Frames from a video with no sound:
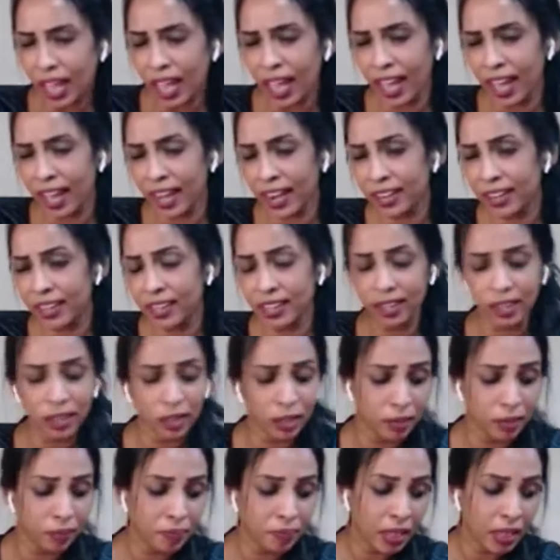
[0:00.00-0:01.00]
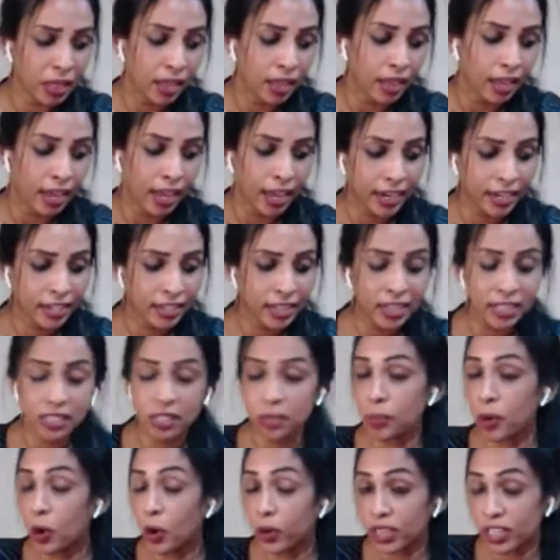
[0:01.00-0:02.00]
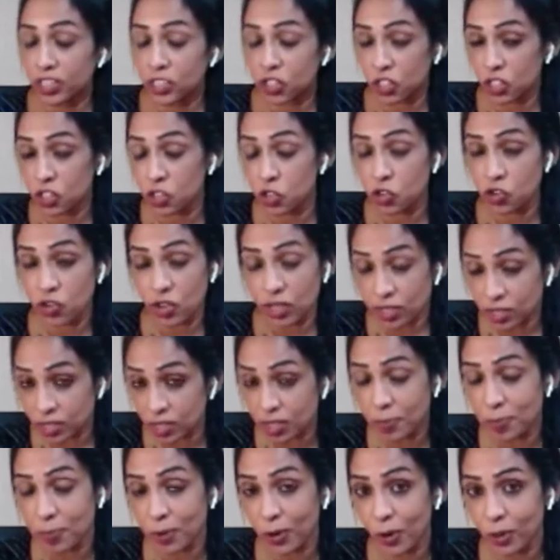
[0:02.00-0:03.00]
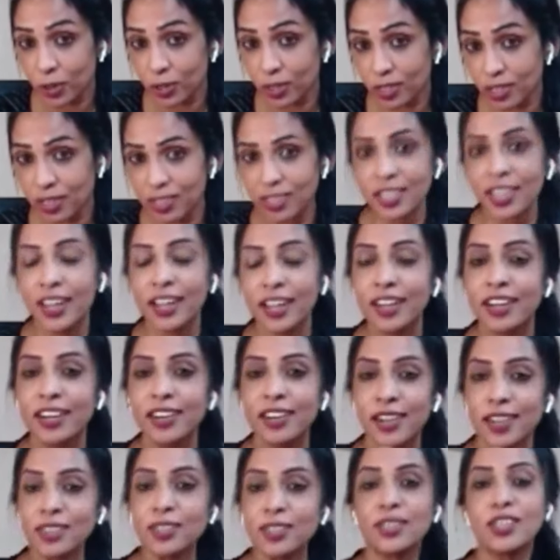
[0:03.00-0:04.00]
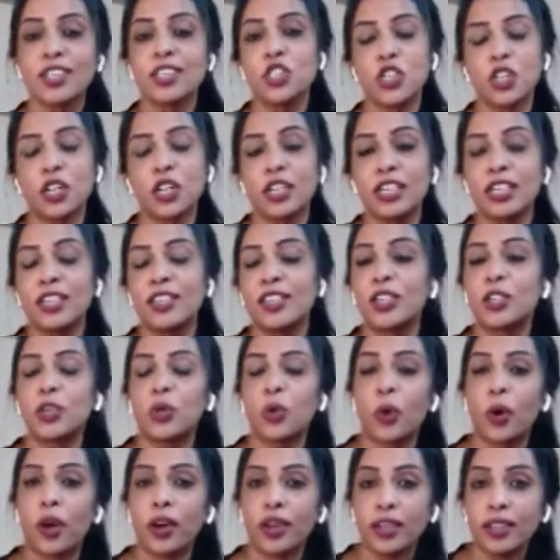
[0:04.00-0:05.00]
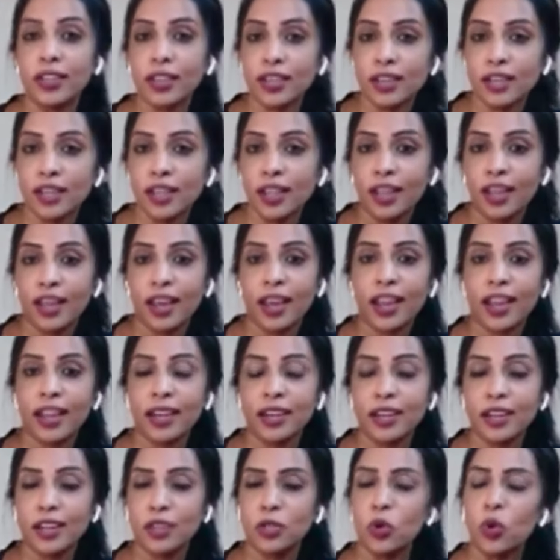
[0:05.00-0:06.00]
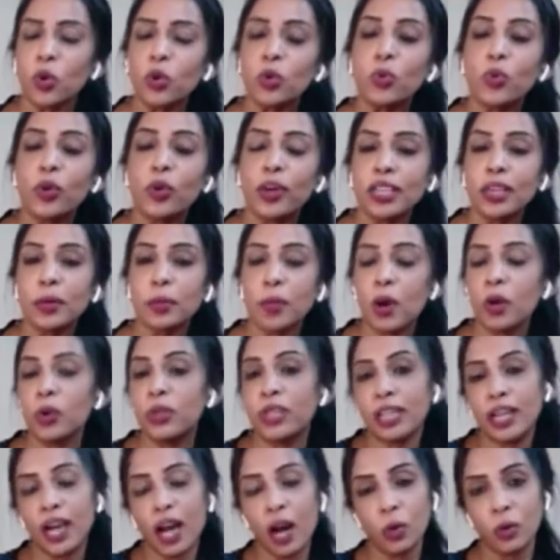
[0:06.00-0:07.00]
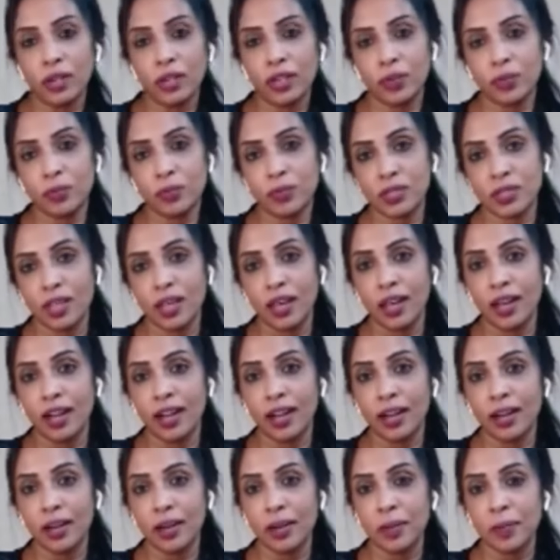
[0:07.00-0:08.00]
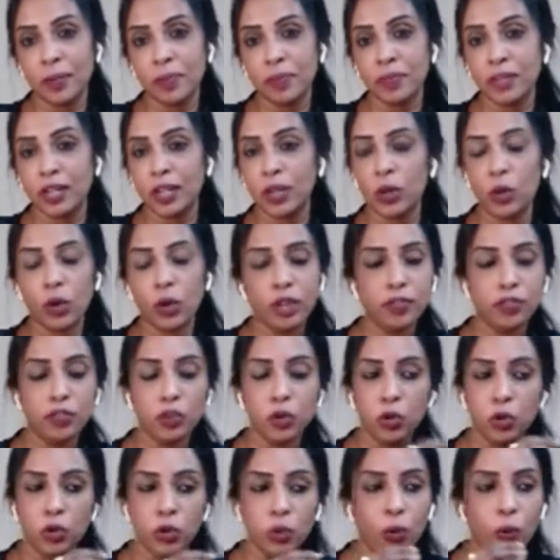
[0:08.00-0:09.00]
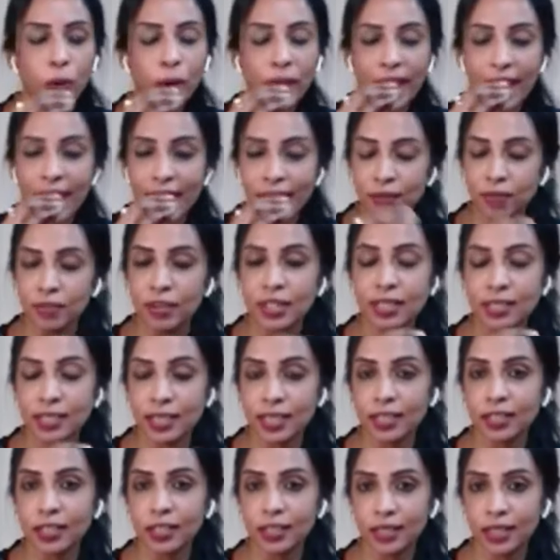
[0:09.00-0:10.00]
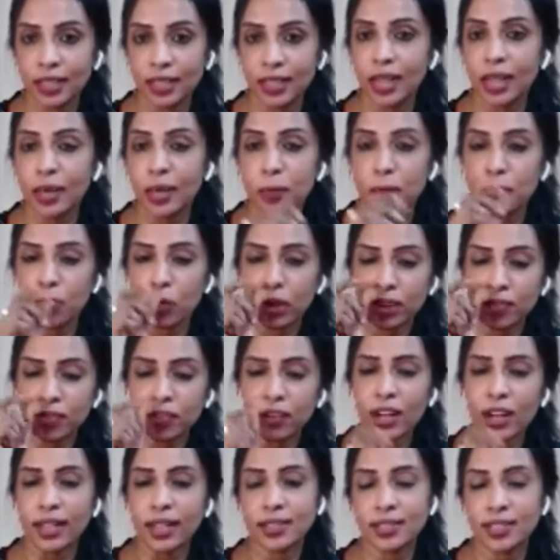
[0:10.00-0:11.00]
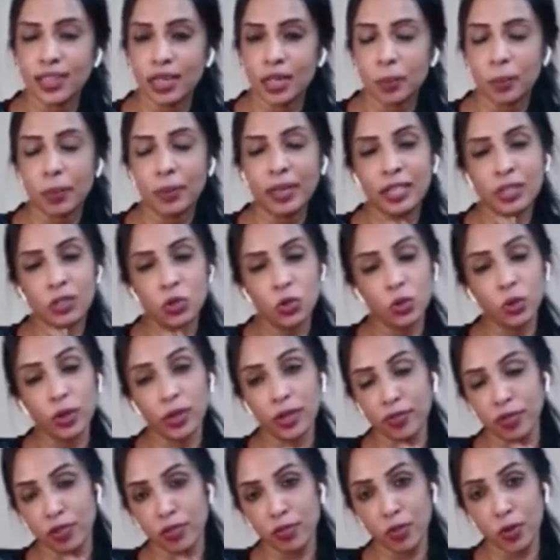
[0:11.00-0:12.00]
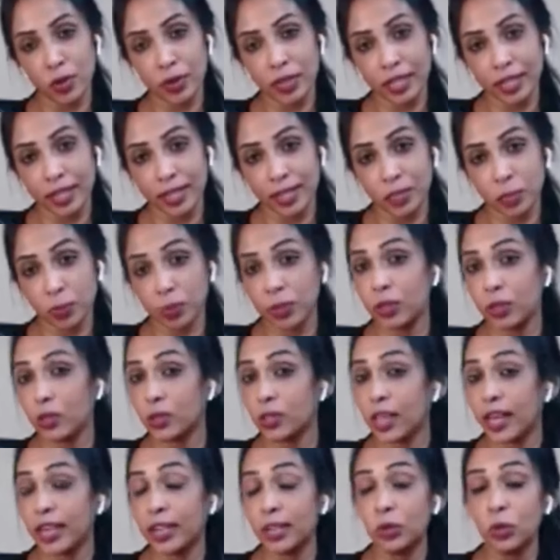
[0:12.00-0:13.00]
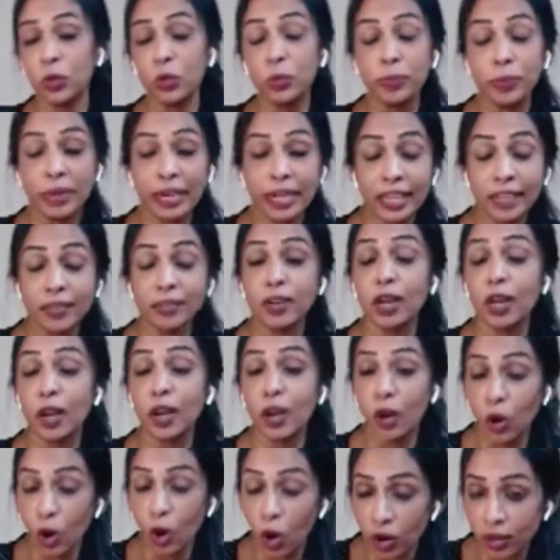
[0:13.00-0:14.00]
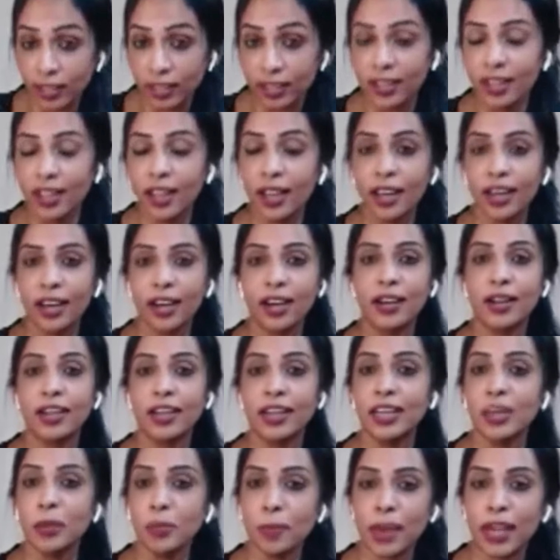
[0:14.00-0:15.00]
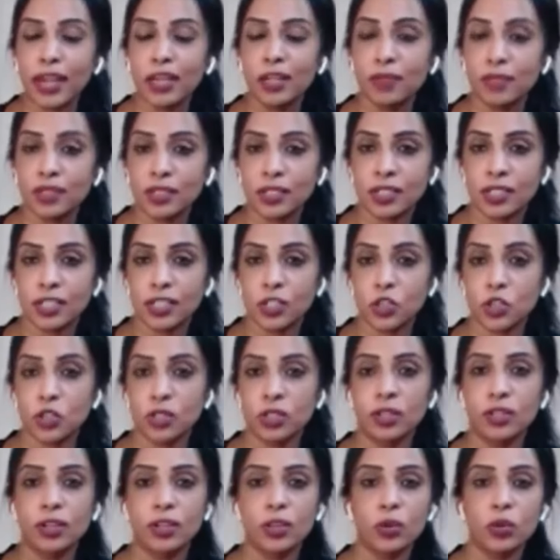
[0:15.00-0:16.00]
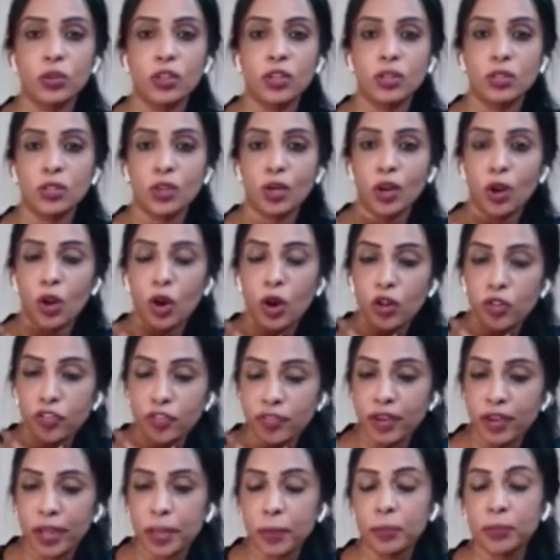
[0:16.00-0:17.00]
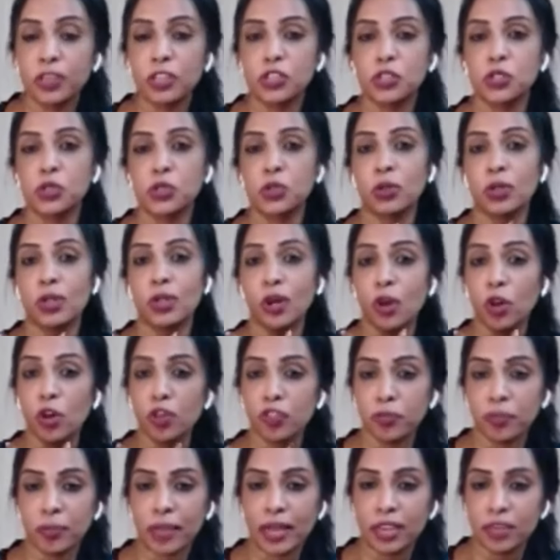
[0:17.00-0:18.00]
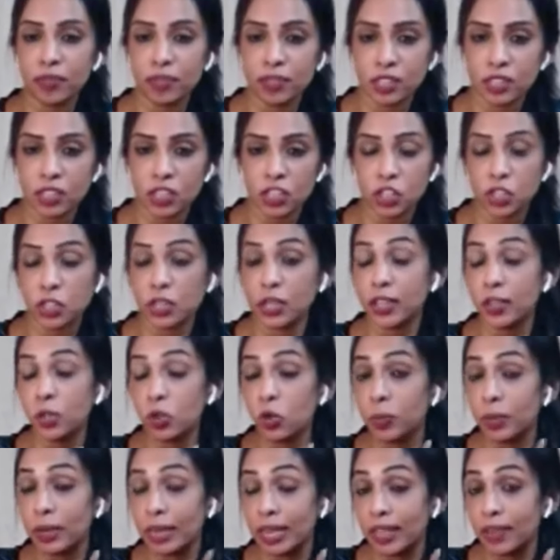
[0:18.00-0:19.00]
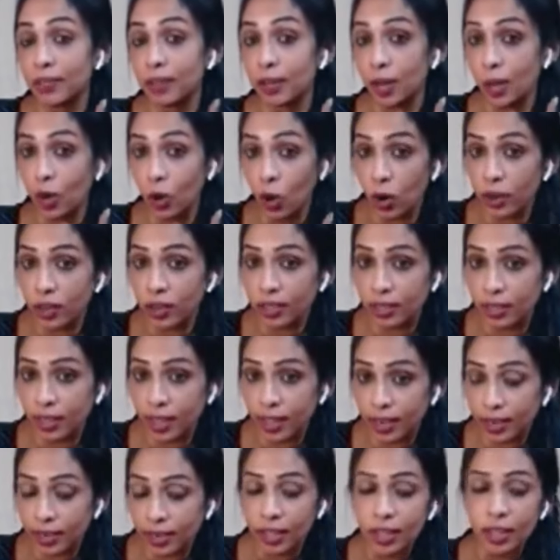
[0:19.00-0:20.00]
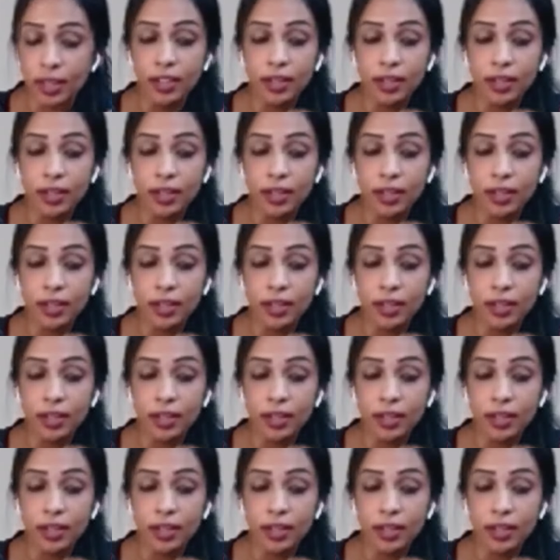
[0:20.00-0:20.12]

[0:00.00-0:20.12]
And that's about it. Just trust the process. Trust the journey that you are in, and don't worry about the outcomes. If you do every single thing, and whatever I said, please do it for 40 days, because I do believe a lot in manifestation. There is a law of vibration or the law of manifestation. I do believe a lot in that.